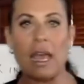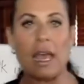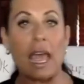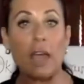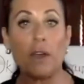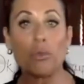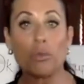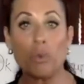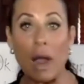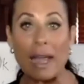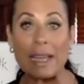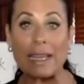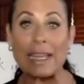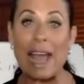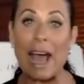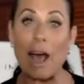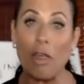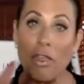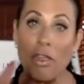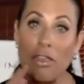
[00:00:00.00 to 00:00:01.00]
And right
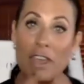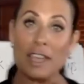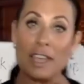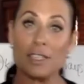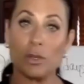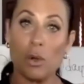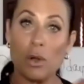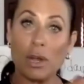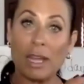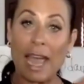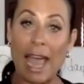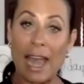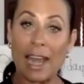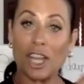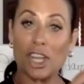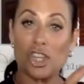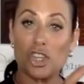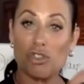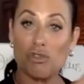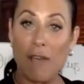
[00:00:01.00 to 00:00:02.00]
now this organic
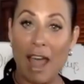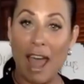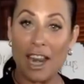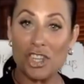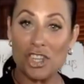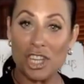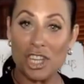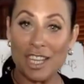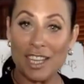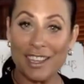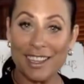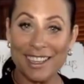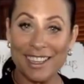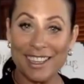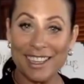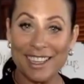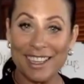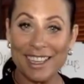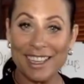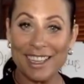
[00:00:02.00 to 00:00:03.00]
strategy
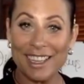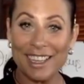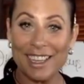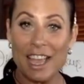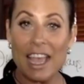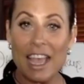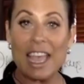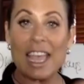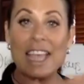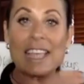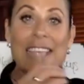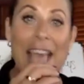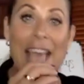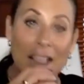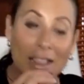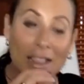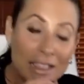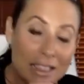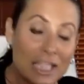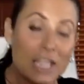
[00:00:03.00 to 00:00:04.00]
is
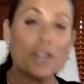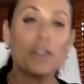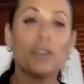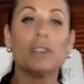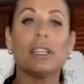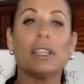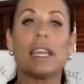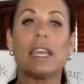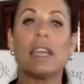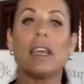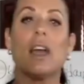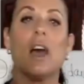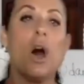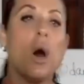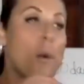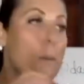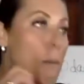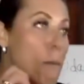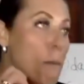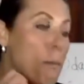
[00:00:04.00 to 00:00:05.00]
literally
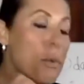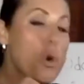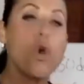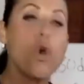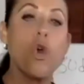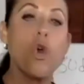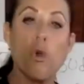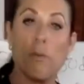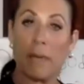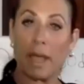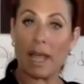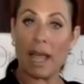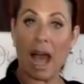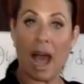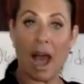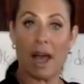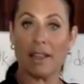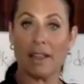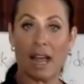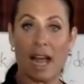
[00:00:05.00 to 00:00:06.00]
booming
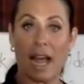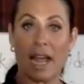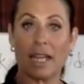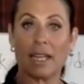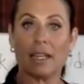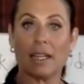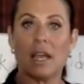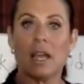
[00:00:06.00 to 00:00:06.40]
online.